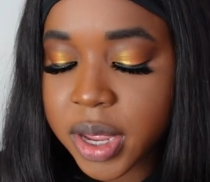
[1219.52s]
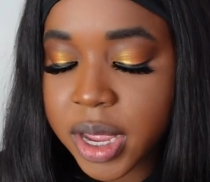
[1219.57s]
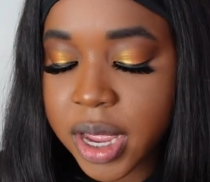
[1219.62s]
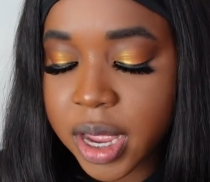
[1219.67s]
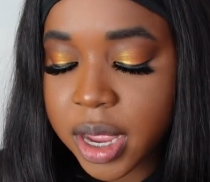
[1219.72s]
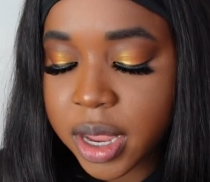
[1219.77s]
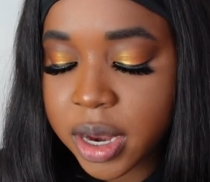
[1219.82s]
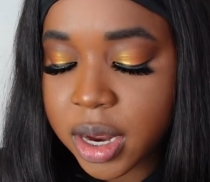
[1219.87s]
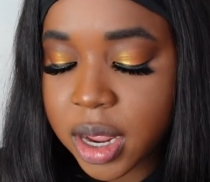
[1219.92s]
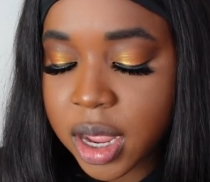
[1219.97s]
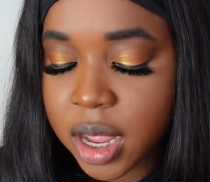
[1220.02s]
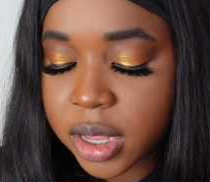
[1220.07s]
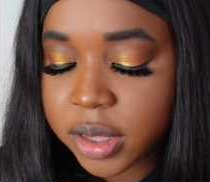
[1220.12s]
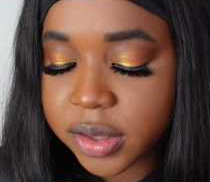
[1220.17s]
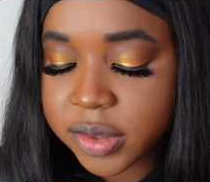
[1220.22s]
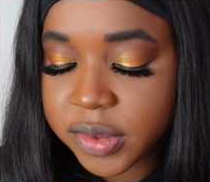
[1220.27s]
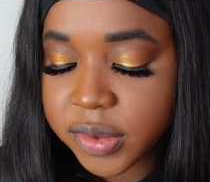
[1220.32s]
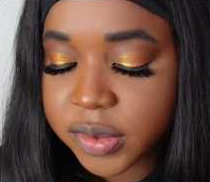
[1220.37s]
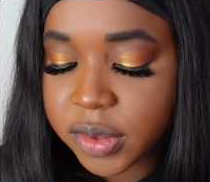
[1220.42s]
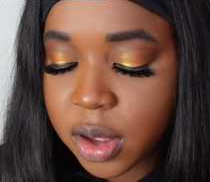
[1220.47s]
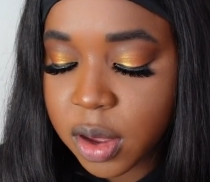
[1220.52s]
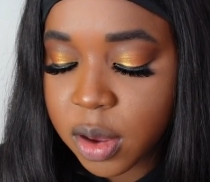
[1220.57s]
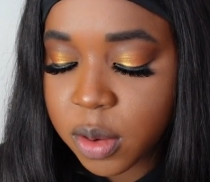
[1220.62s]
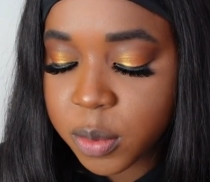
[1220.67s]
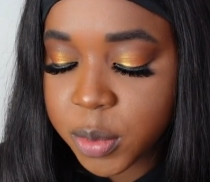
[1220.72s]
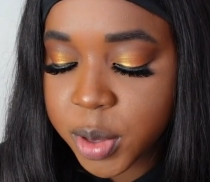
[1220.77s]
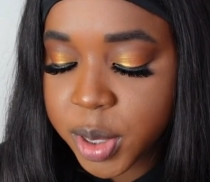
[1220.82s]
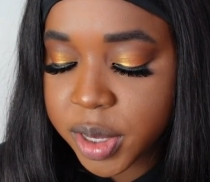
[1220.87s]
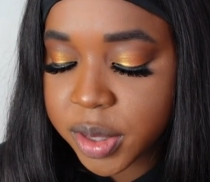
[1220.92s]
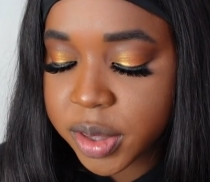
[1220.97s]
ahead and start
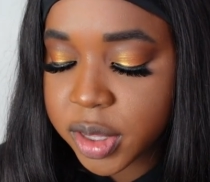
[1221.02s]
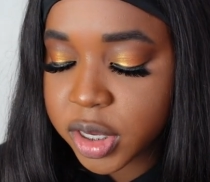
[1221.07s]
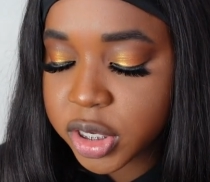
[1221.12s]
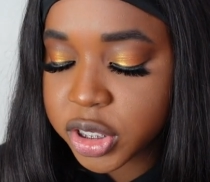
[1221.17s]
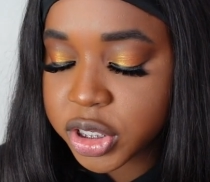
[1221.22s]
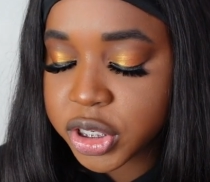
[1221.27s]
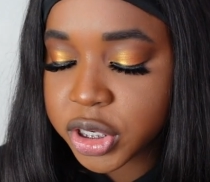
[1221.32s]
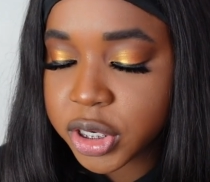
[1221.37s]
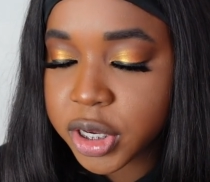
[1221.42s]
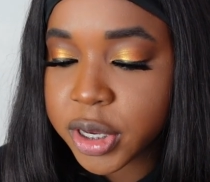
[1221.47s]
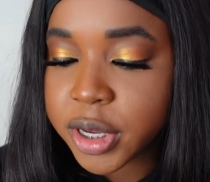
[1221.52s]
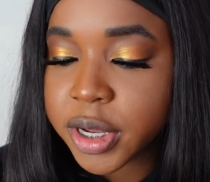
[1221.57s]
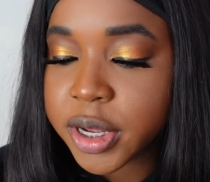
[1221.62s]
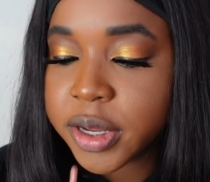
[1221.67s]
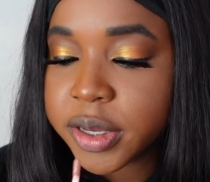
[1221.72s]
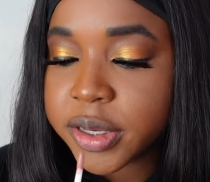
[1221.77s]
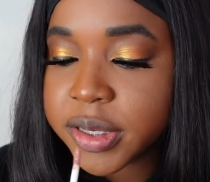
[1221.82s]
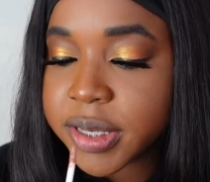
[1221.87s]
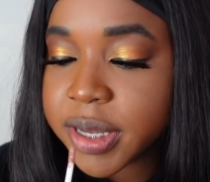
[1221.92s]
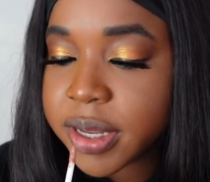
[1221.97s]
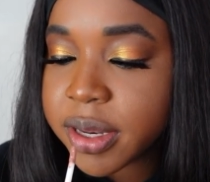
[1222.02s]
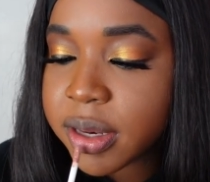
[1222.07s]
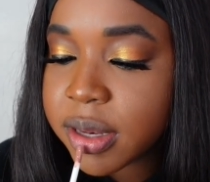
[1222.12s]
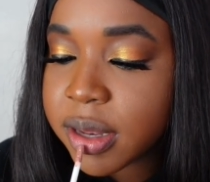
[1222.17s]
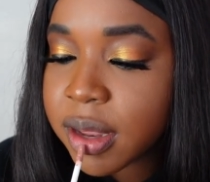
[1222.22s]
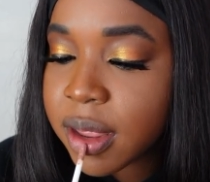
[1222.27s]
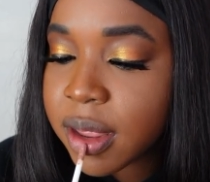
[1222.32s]
with sugar coated